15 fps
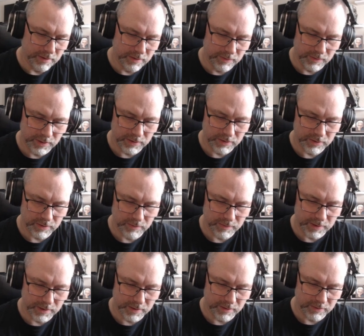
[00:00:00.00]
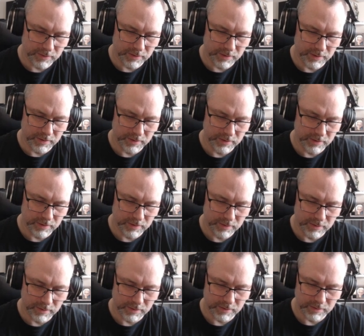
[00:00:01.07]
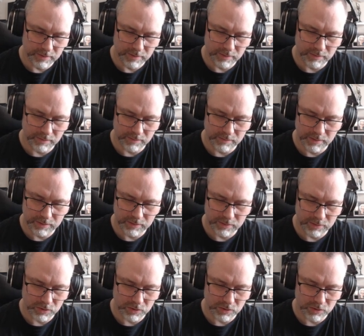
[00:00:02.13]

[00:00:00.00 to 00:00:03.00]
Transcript: Oh, that's still a bit nasty. Oh, that's